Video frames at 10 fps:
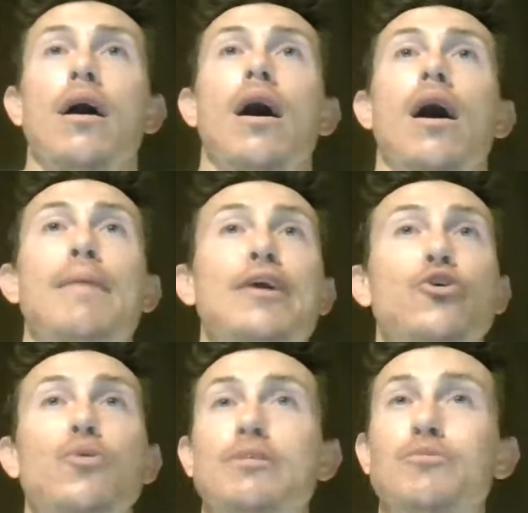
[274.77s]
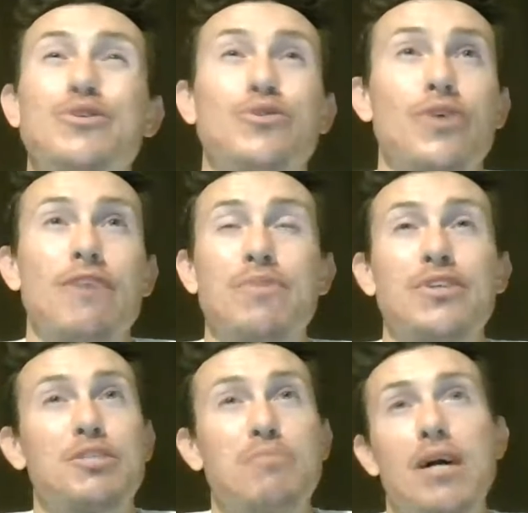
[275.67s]
And you don't want them to be turned off by
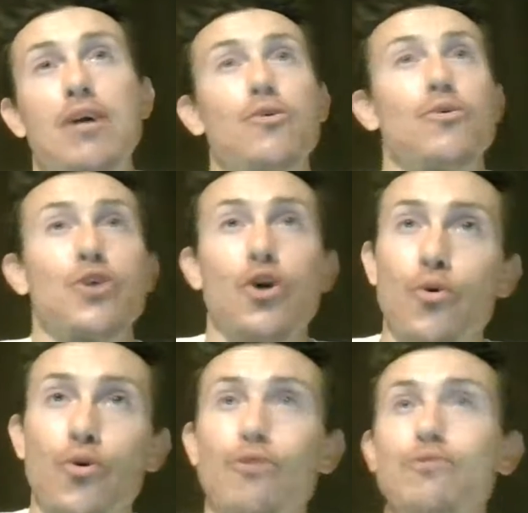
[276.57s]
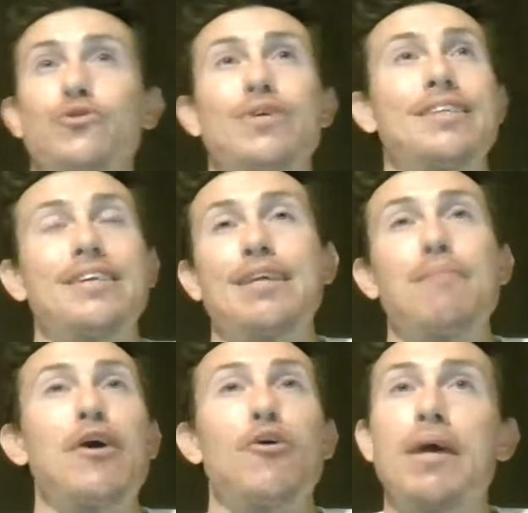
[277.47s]
the smell or the odors or anything
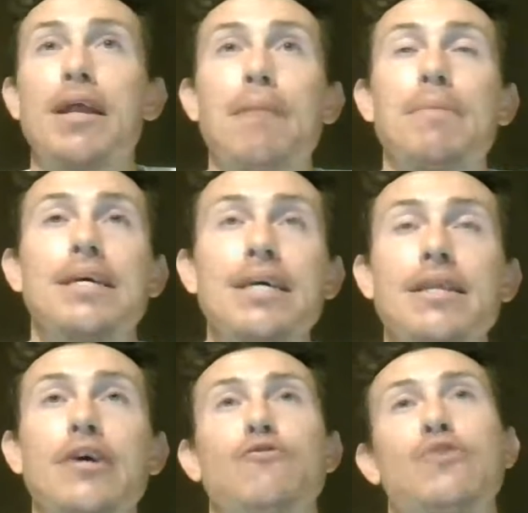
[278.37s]
that may or may not be in there.